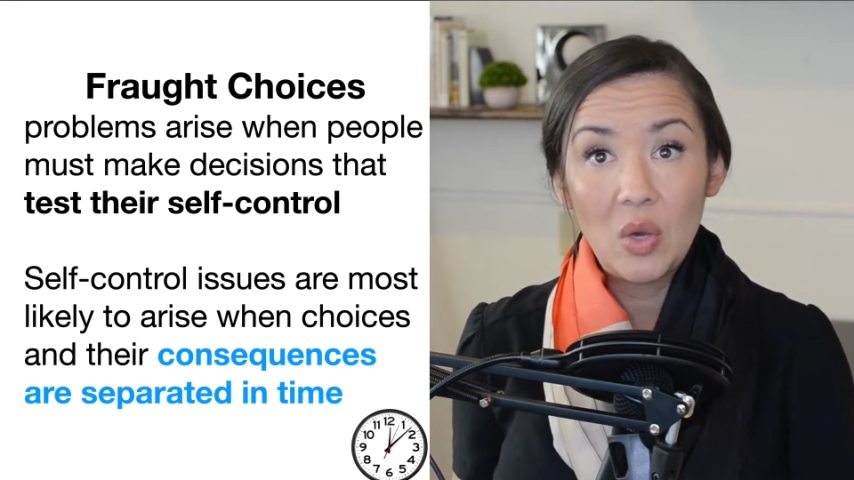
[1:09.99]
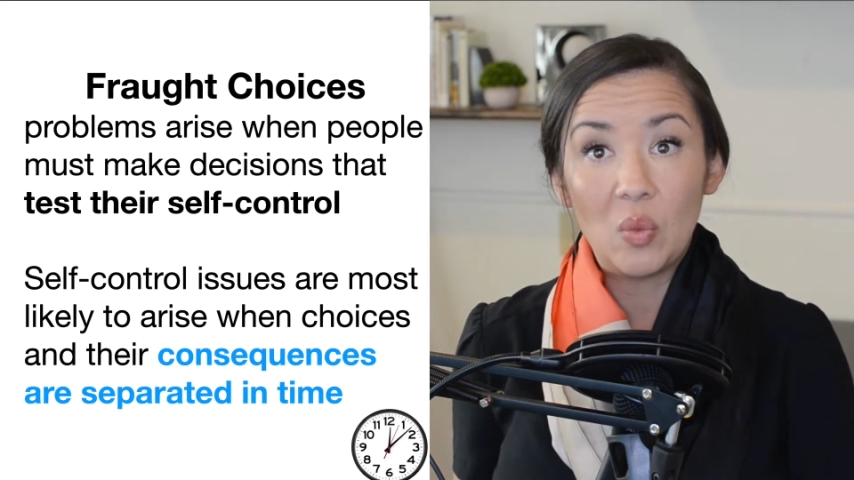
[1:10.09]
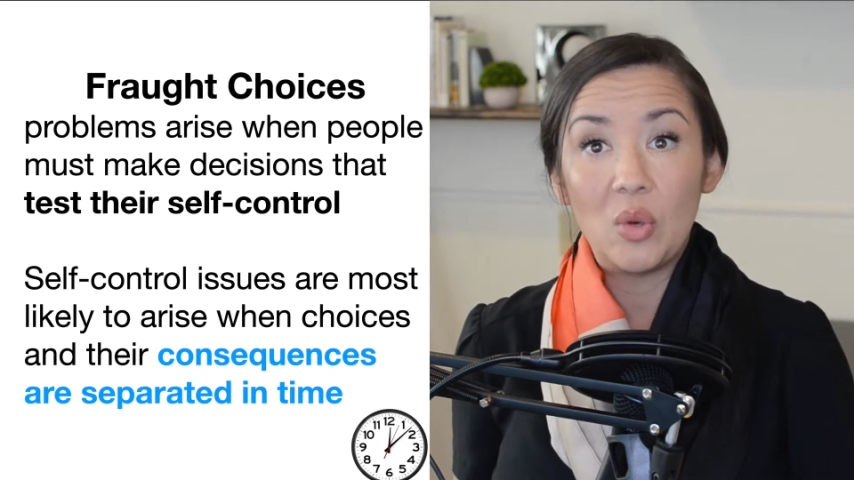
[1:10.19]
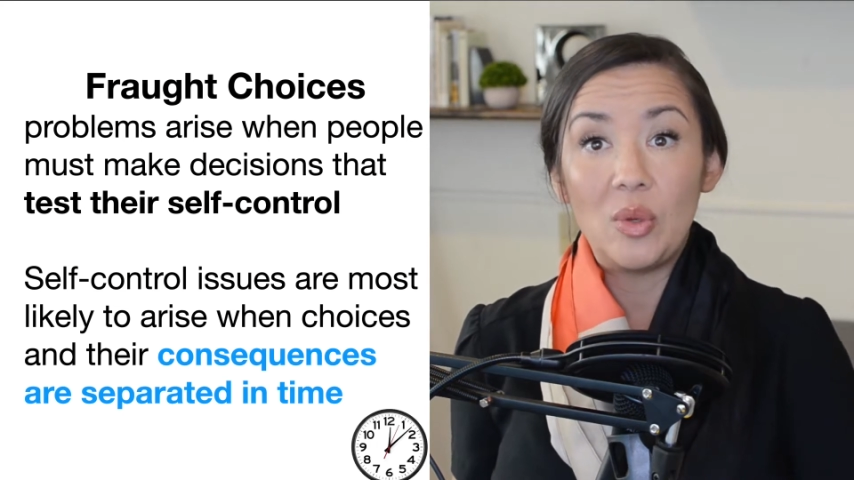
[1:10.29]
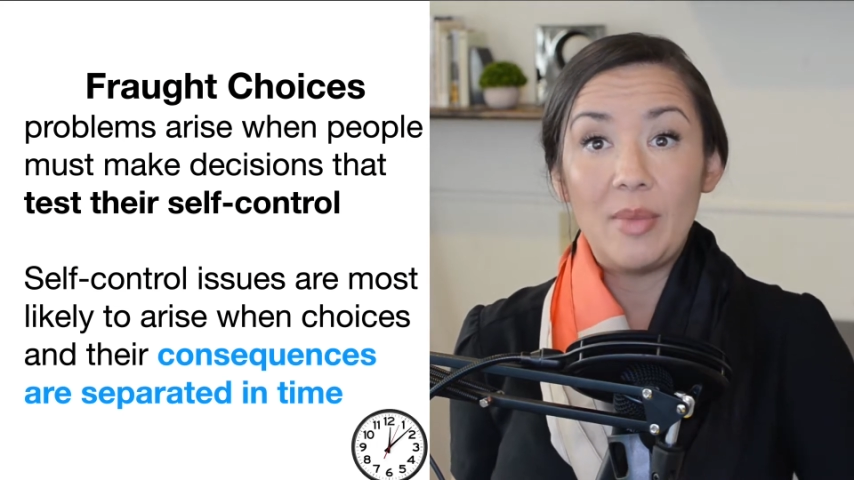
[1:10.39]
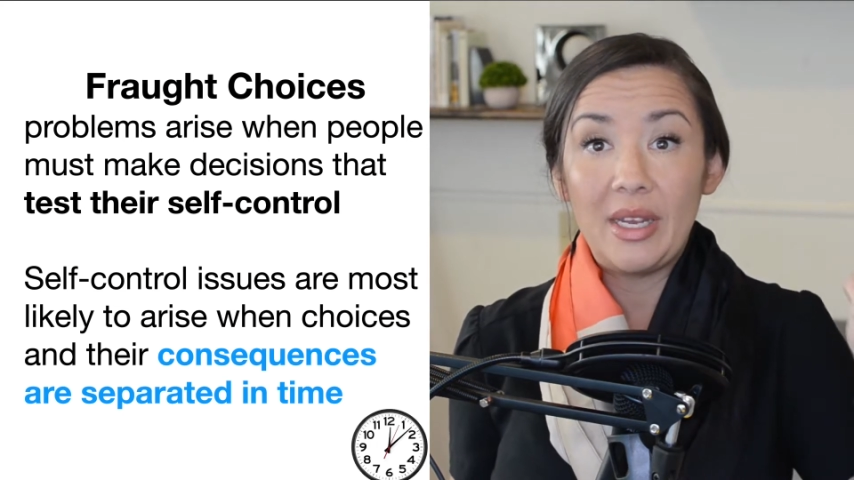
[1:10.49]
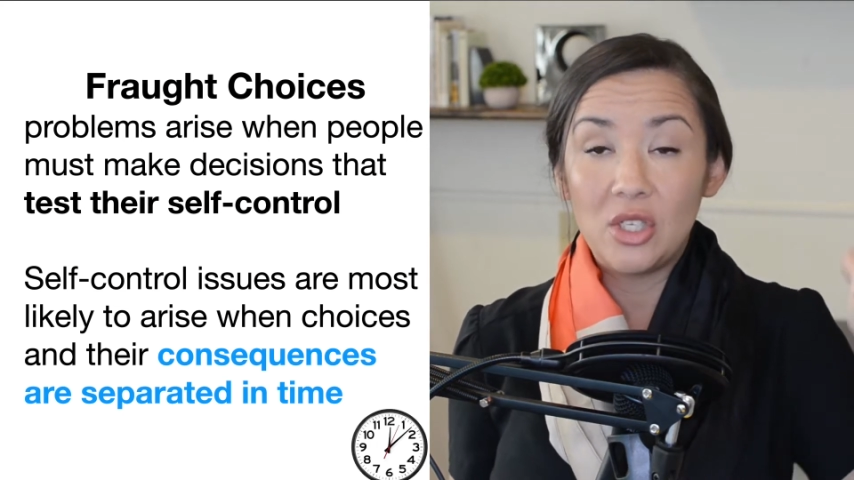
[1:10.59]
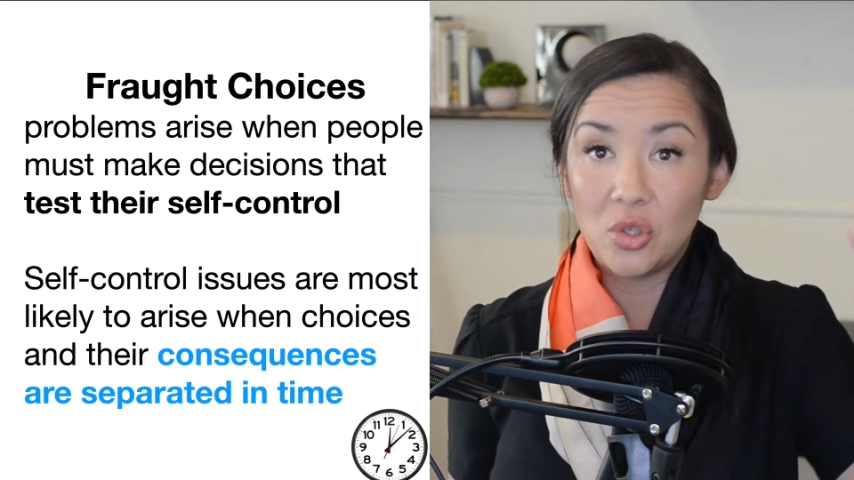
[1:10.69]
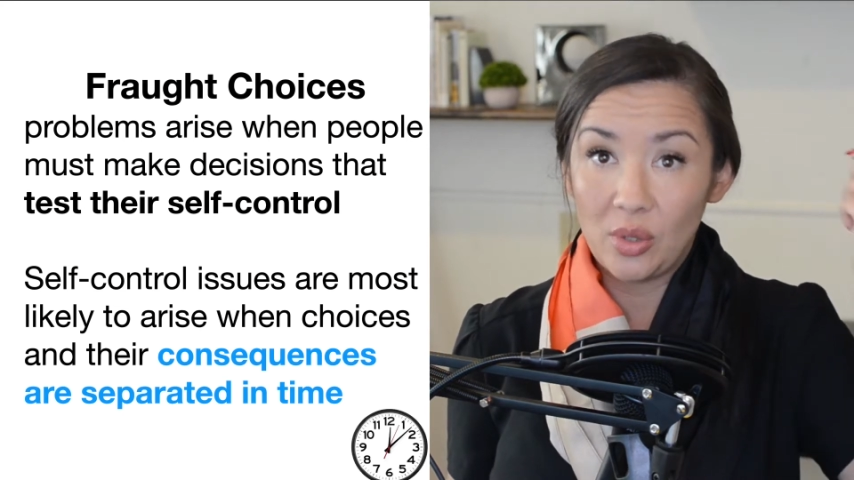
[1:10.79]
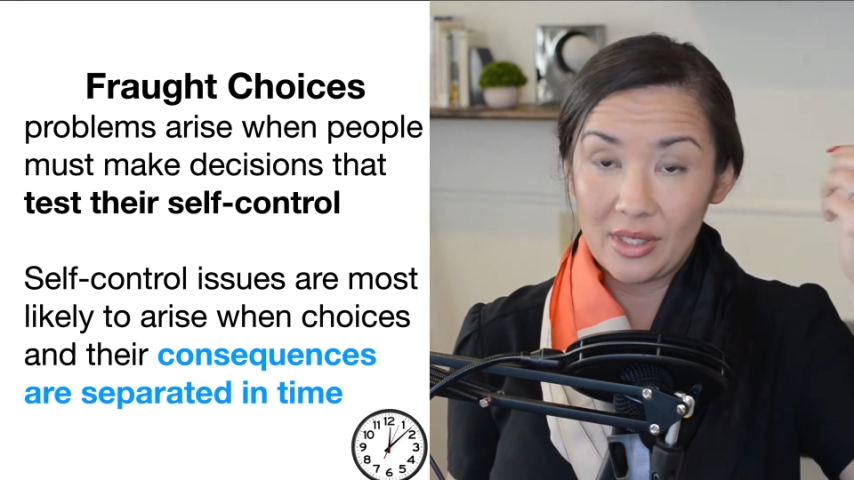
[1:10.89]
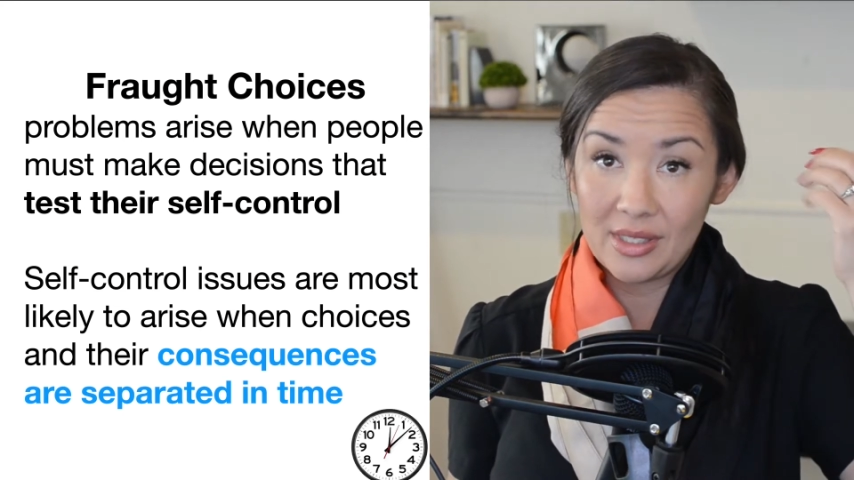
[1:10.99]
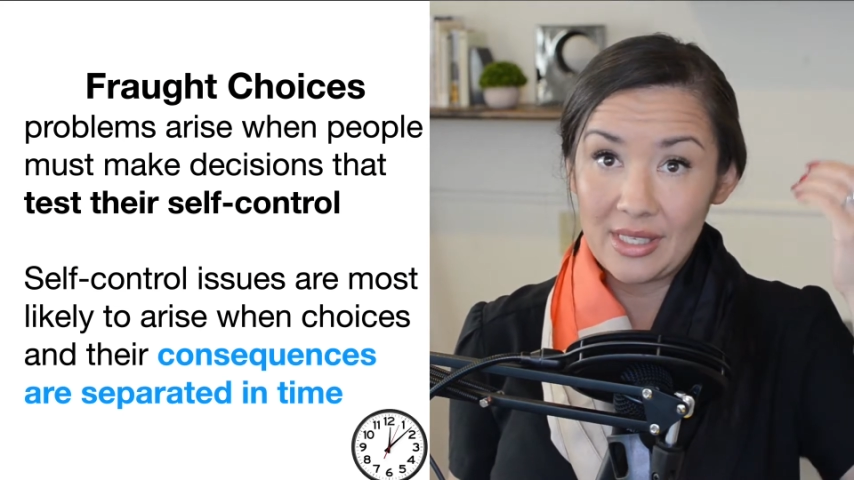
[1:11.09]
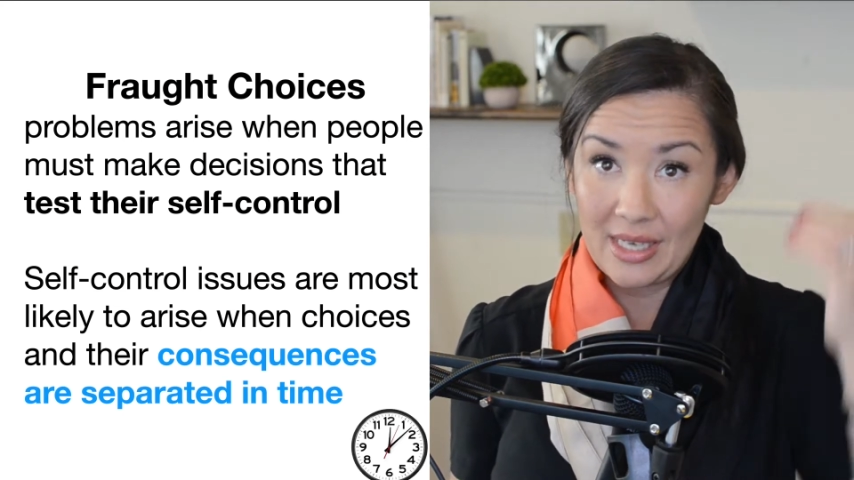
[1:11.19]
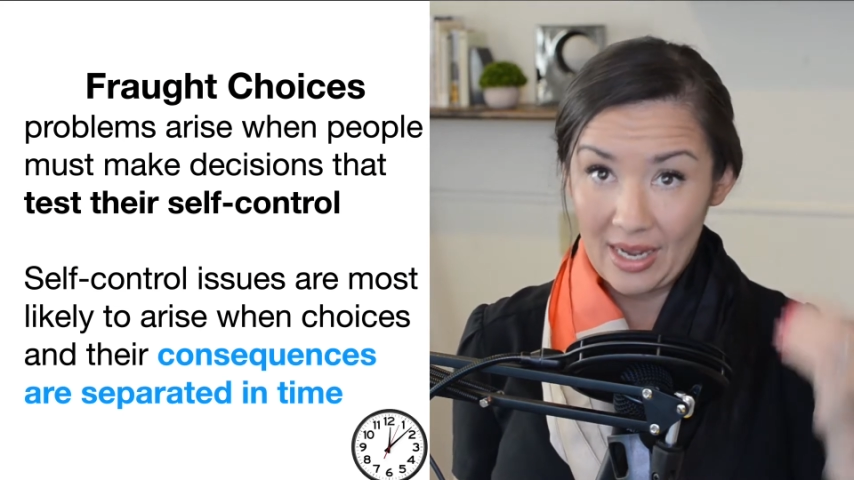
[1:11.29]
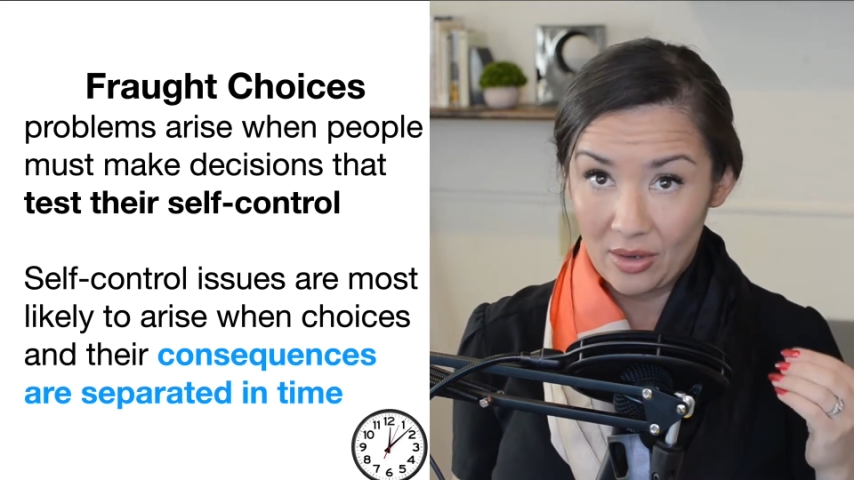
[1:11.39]
When we make a choice
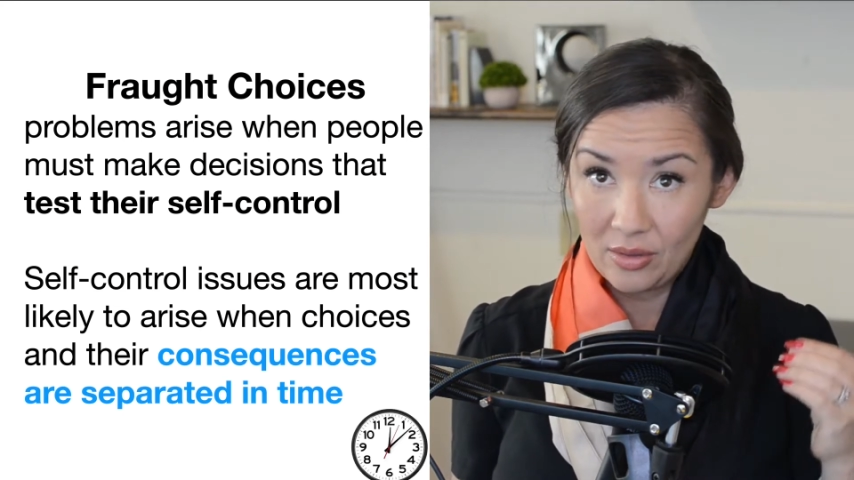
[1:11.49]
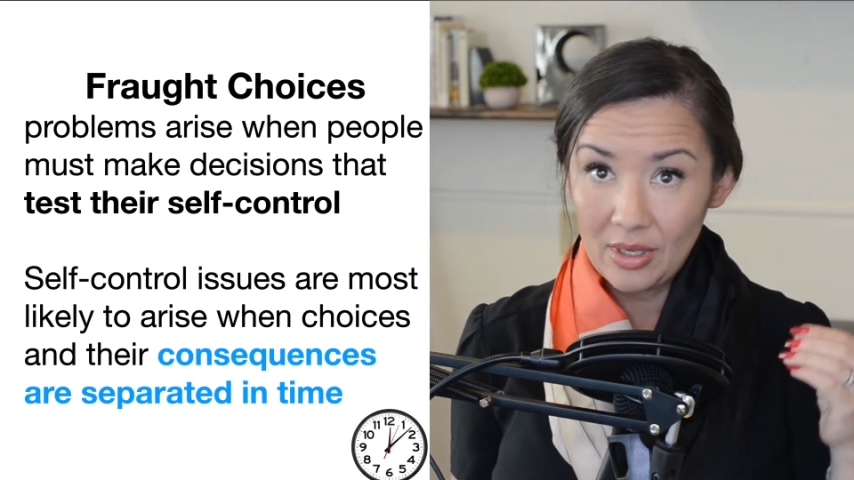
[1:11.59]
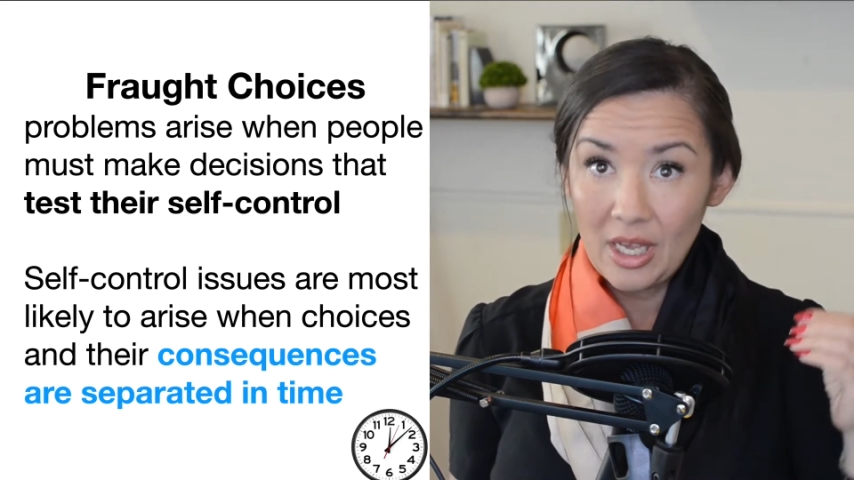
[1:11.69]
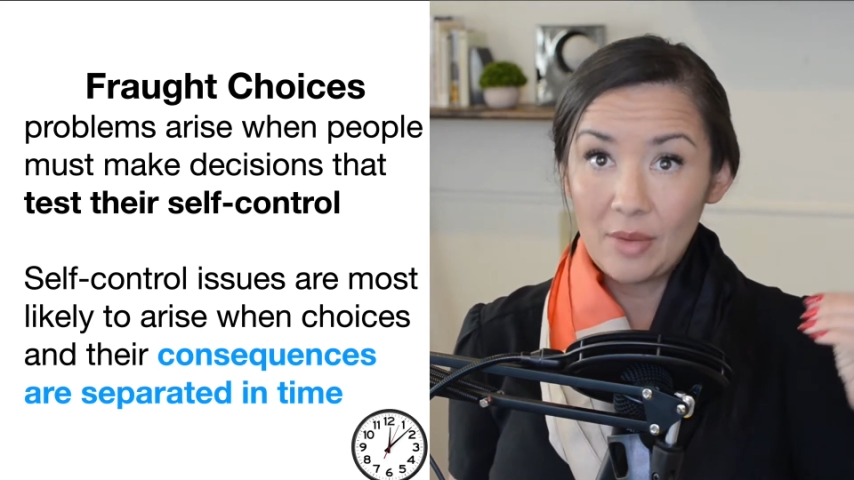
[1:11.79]
now,